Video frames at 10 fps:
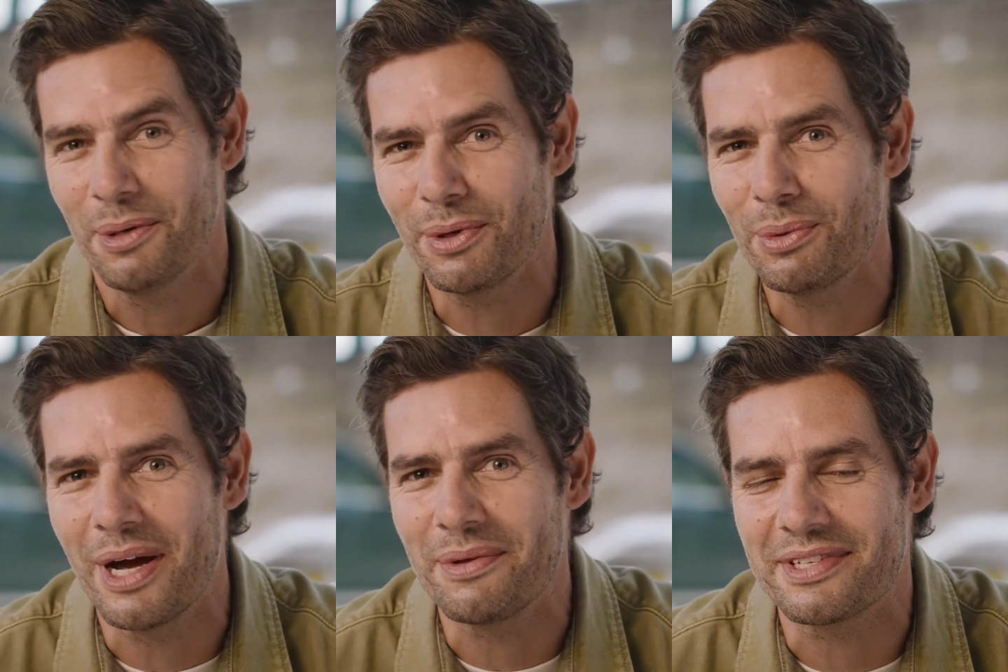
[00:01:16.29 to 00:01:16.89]
We
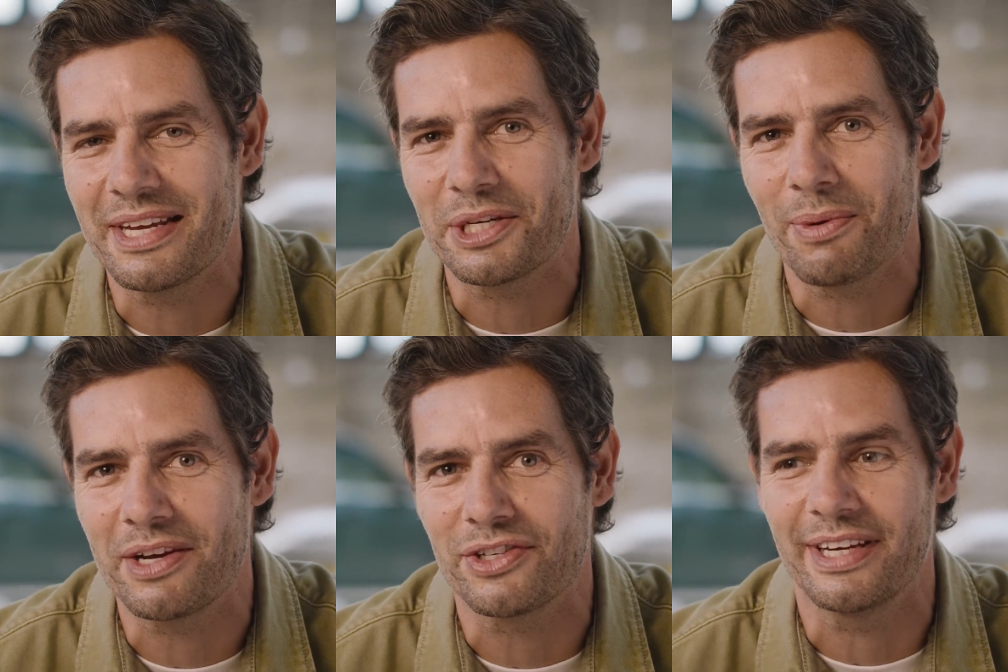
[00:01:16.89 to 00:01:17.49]
all know the
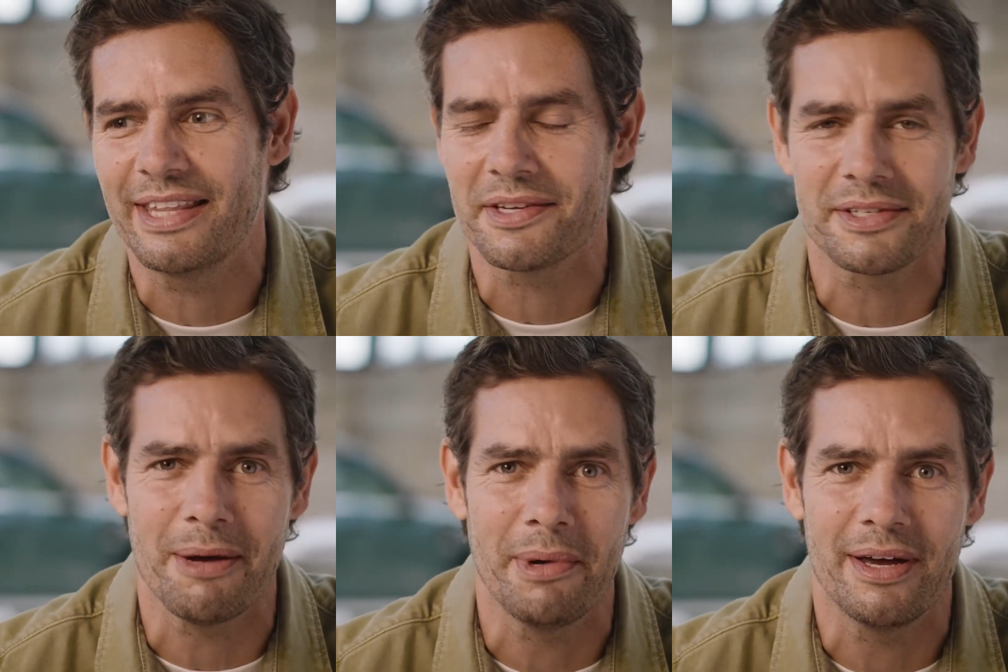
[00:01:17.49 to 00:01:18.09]
situation. In the
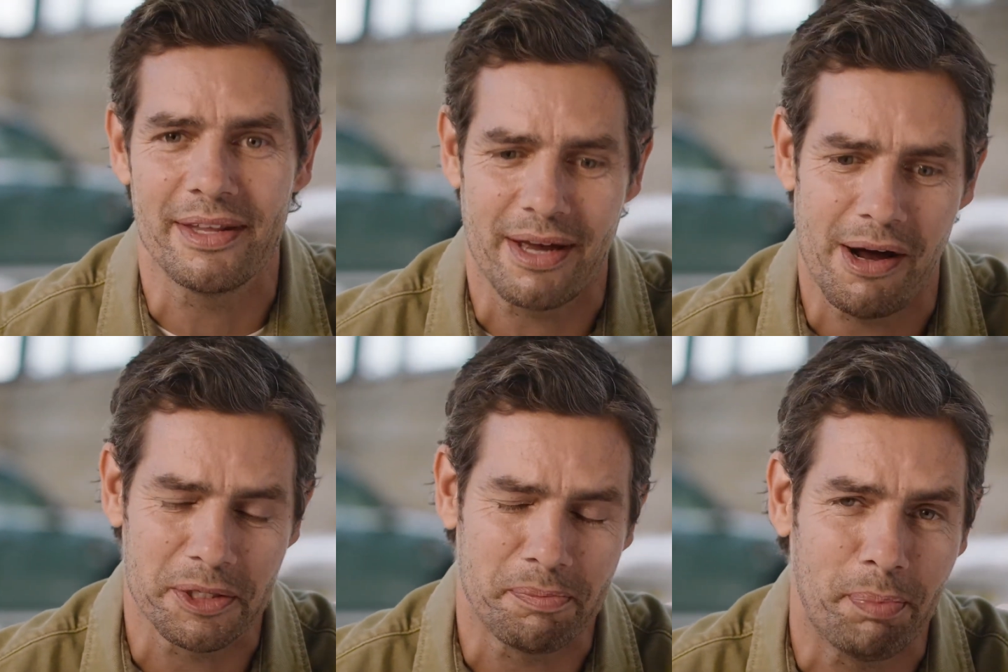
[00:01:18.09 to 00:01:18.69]
summer, the
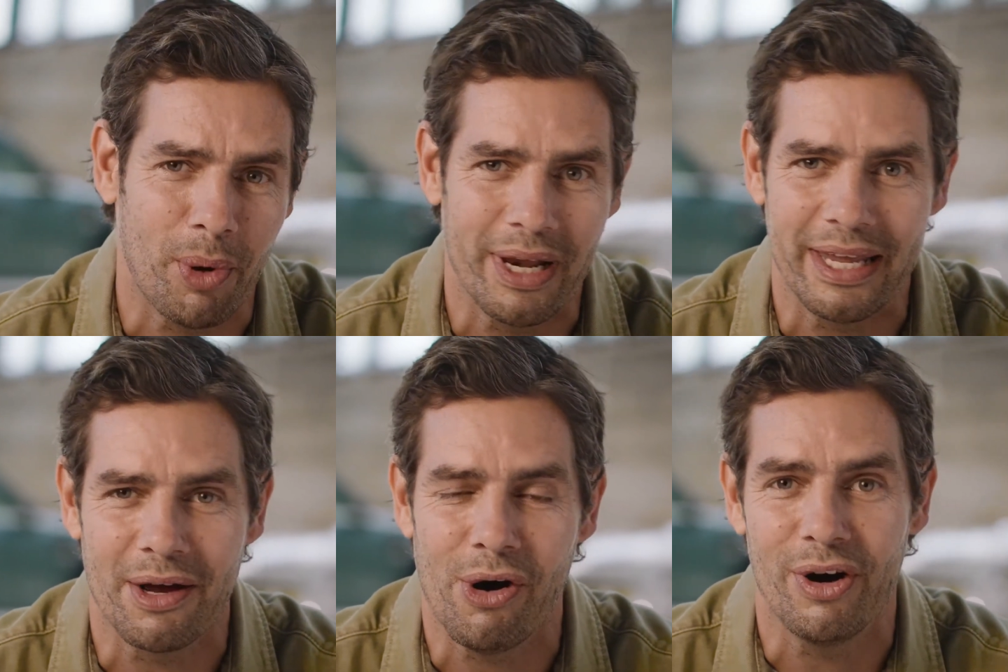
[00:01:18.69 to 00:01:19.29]
car's
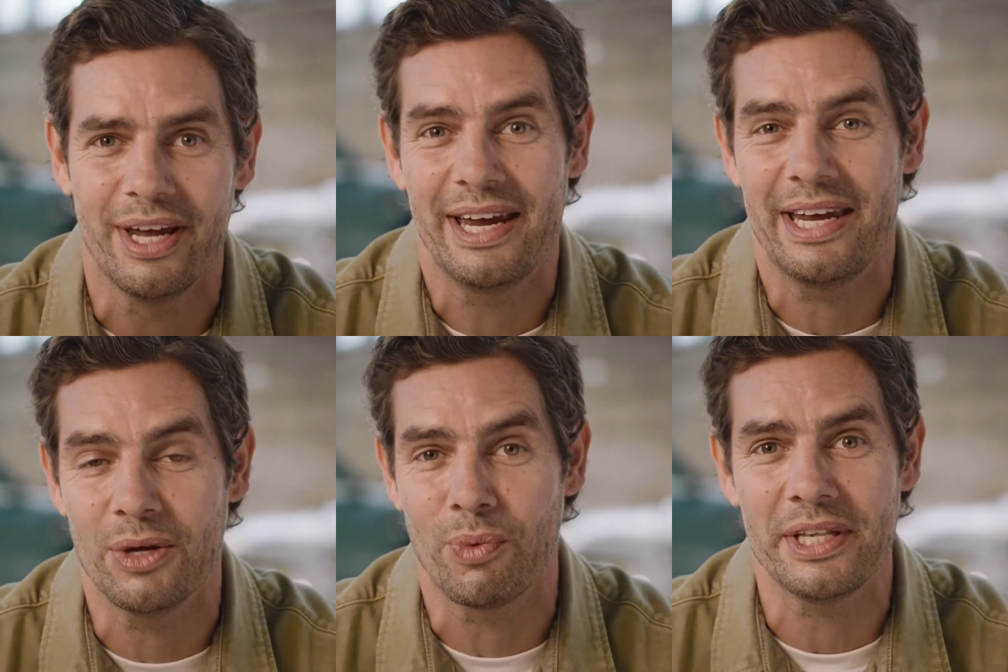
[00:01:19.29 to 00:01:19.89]
boiling hot.
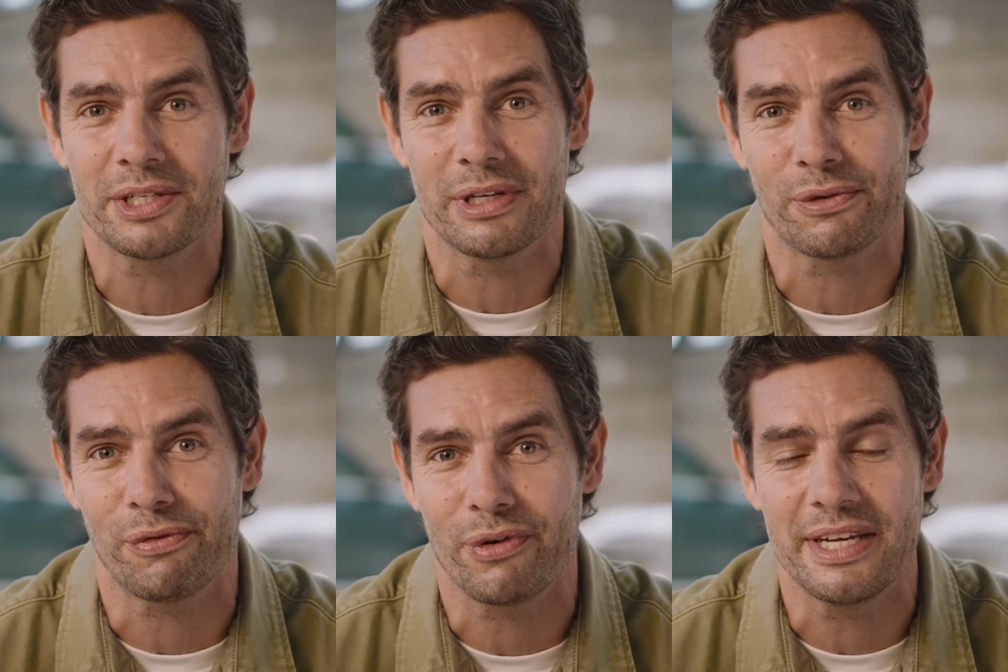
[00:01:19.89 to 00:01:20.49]
In the winter,
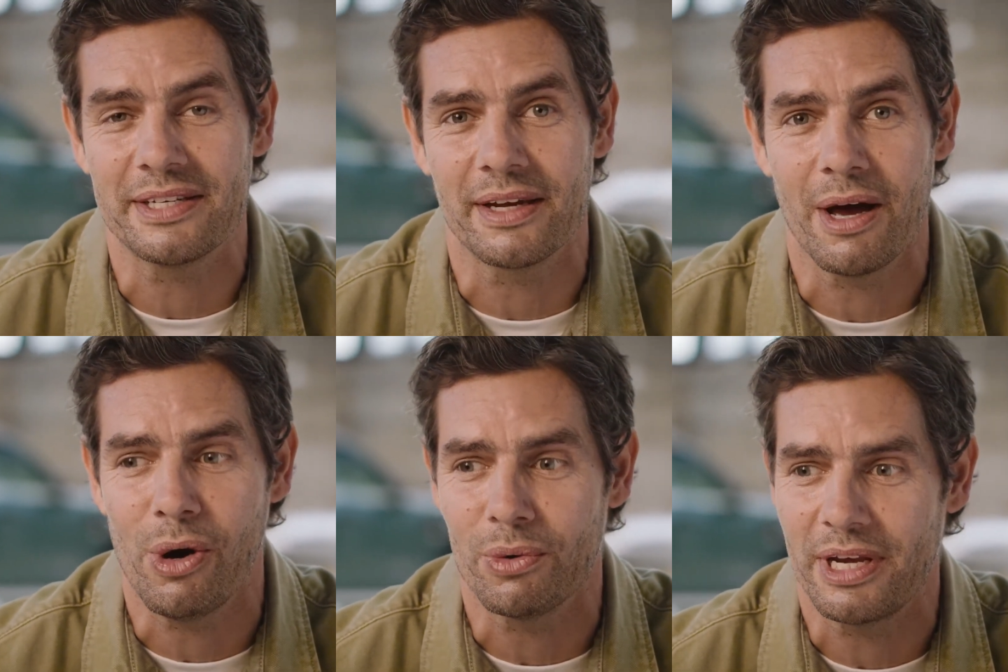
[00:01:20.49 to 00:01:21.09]
it's freezing
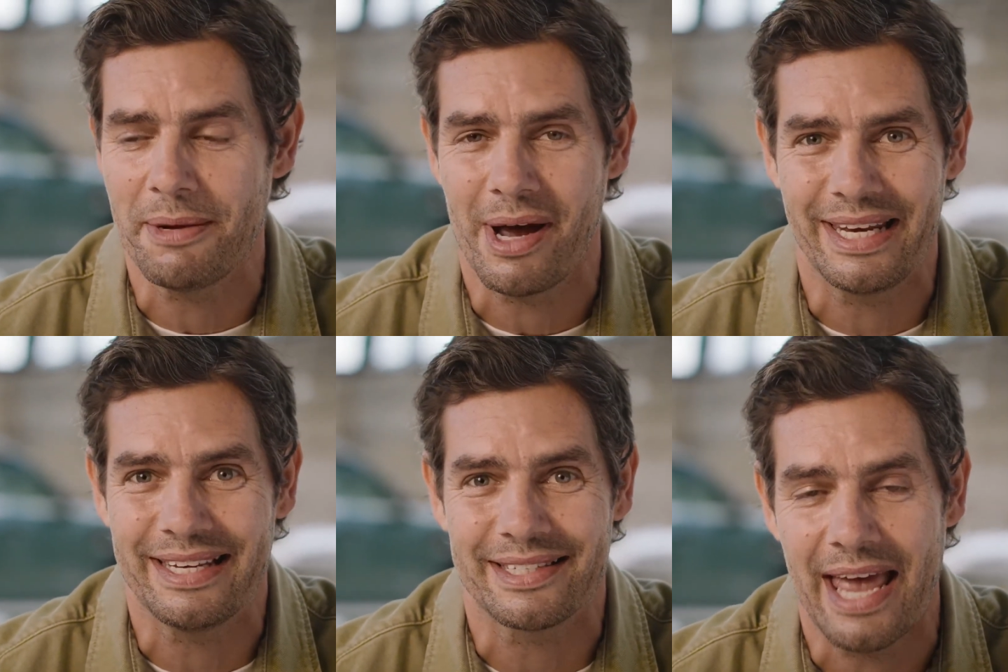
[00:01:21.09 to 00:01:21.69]
cold, and you might
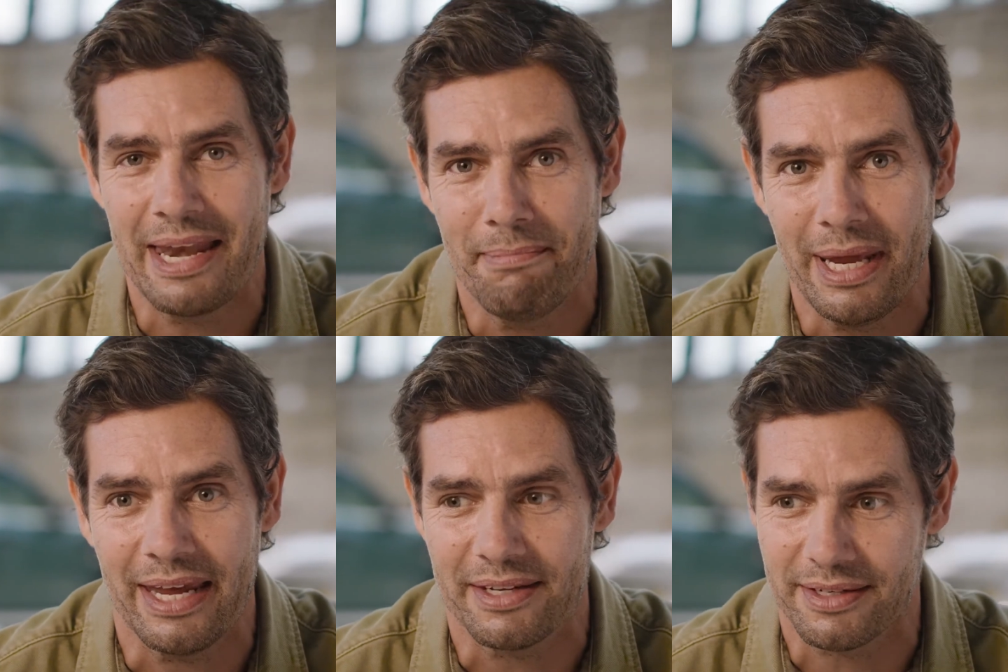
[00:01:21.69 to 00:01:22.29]
need ten
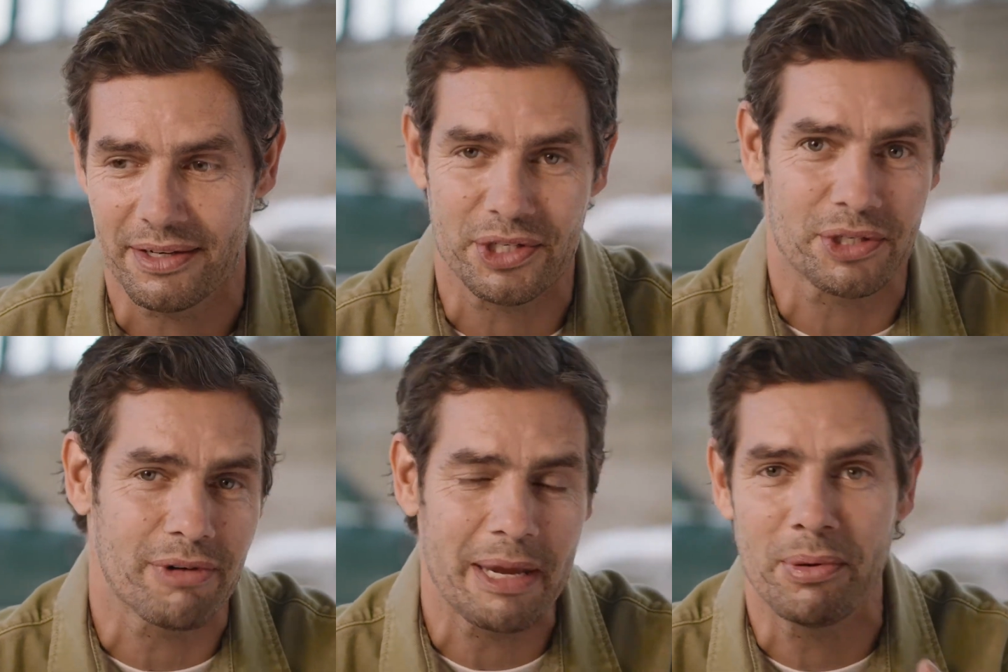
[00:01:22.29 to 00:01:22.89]
minutes to
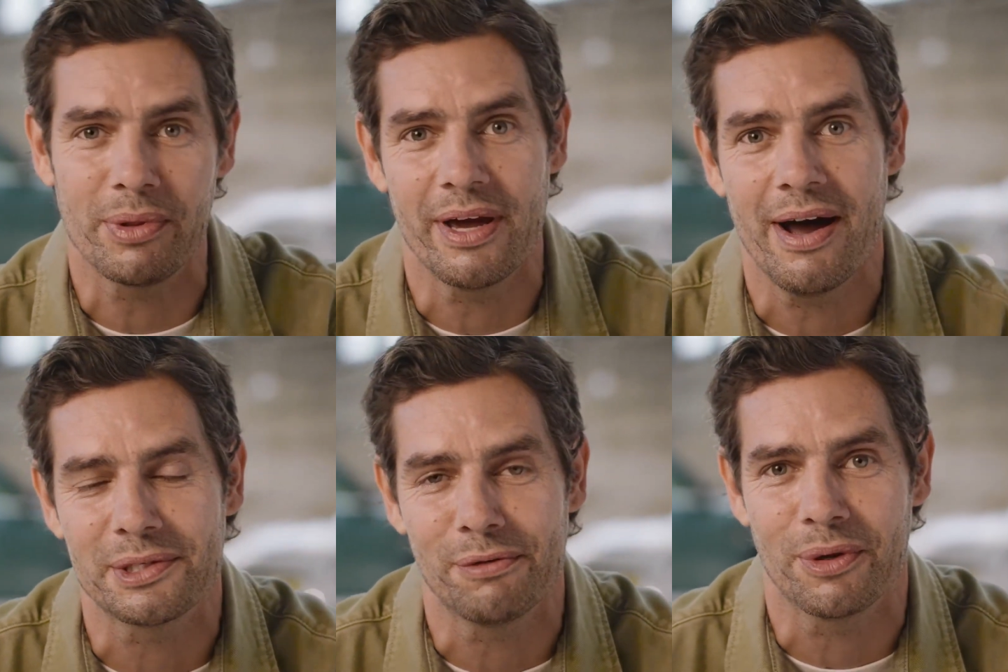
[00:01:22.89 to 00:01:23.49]
scrape all the
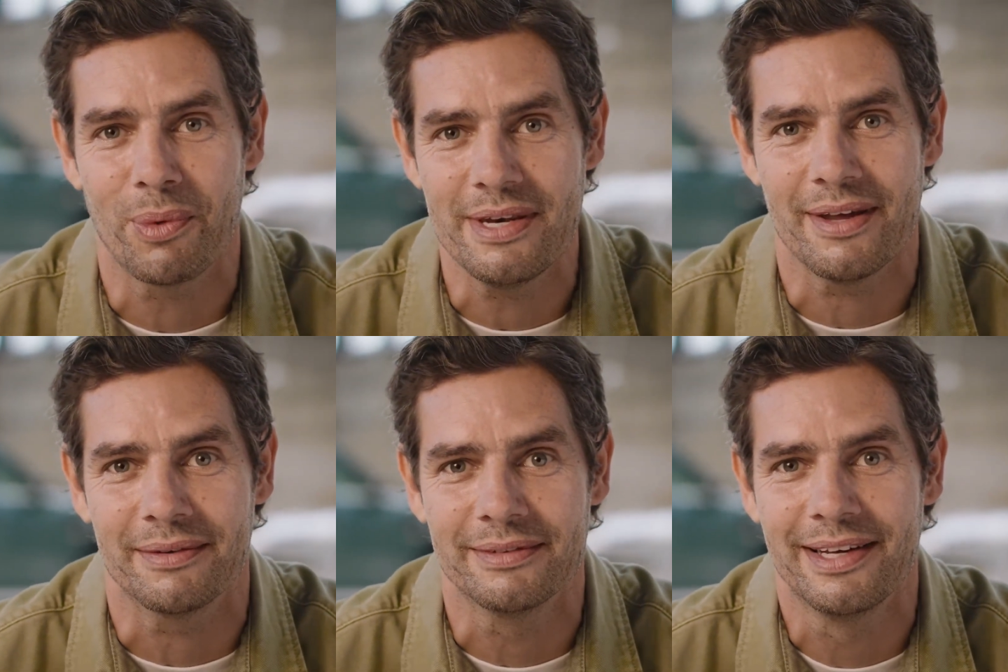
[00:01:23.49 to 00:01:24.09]
ice off the
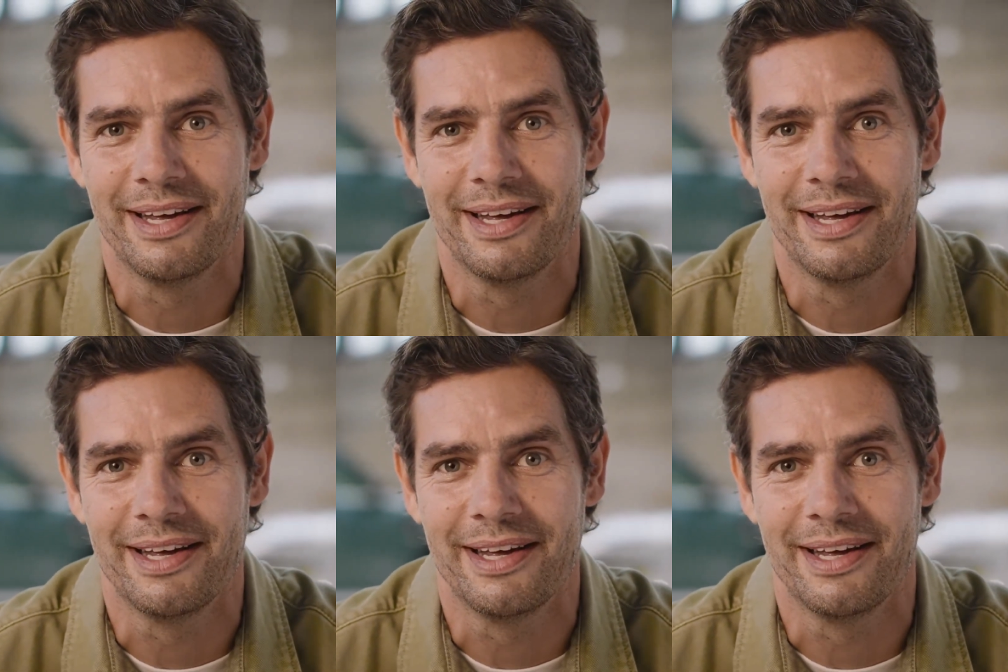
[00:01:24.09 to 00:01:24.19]
window.